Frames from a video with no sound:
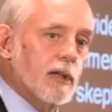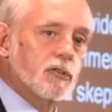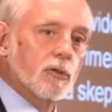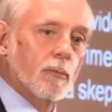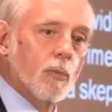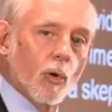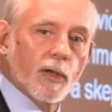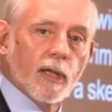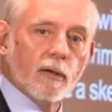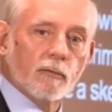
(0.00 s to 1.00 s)
is your
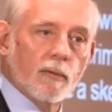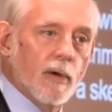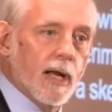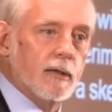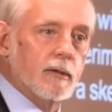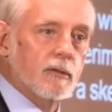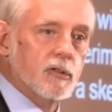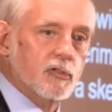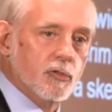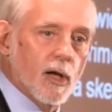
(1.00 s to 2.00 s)
morning reminder
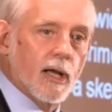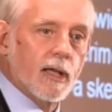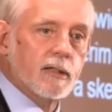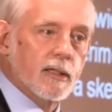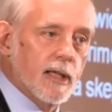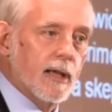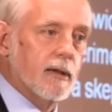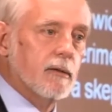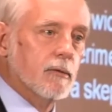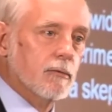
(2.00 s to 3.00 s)
to try to get
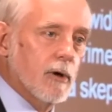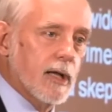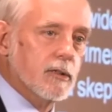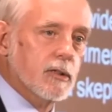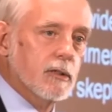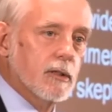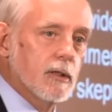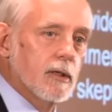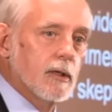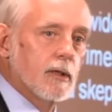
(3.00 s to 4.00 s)
it right.
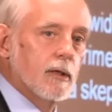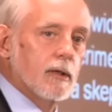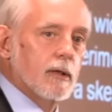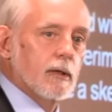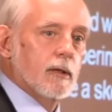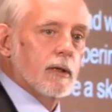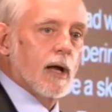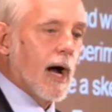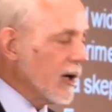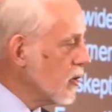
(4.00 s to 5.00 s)

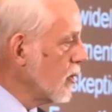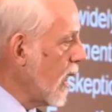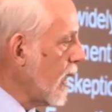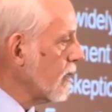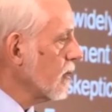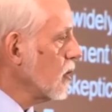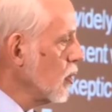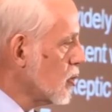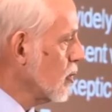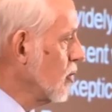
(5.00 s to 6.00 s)
I do that,
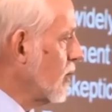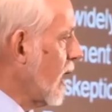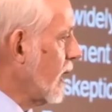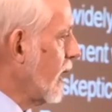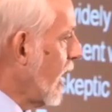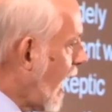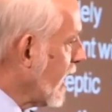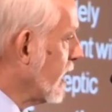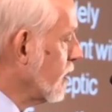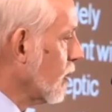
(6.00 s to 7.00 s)
you should do that. And
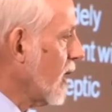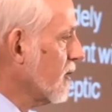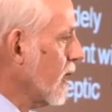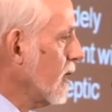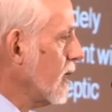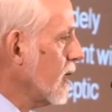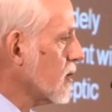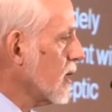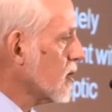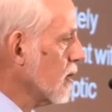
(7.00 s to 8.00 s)
I didn't raise
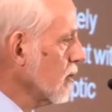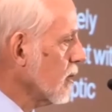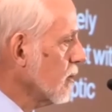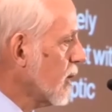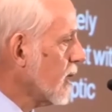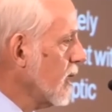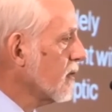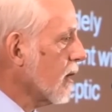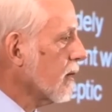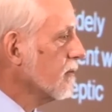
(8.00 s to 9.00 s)
ADHD children, but
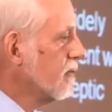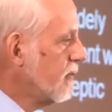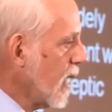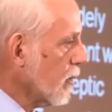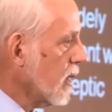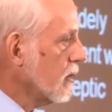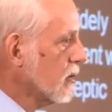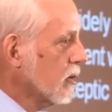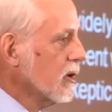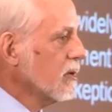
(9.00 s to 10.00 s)
these are very
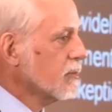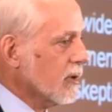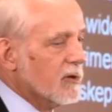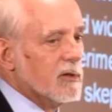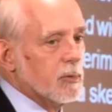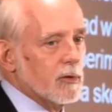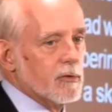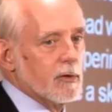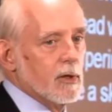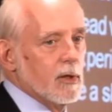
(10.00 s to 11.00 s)
good
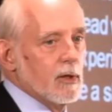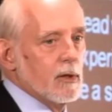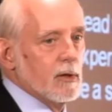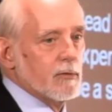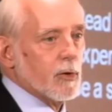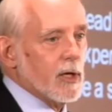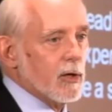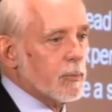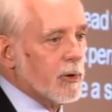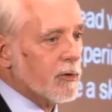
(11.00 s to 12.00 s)
principles for
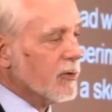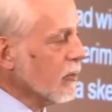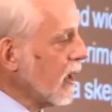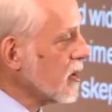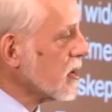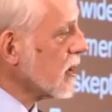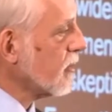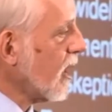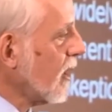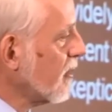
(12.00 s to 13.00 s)
interpersonal
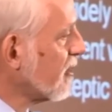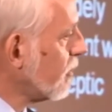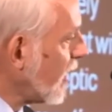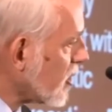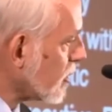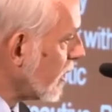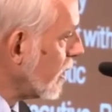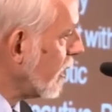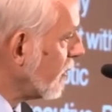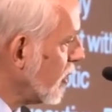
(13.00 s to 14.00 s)
relationships, and
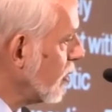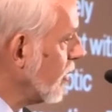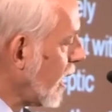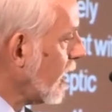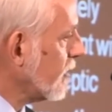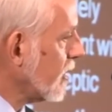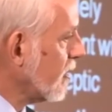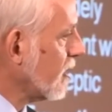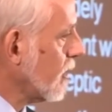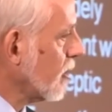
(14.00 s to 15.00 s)
especially if you have a
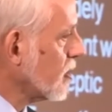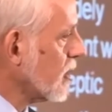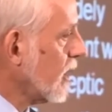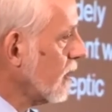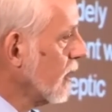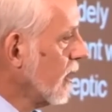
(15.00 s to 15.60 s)
disabled child.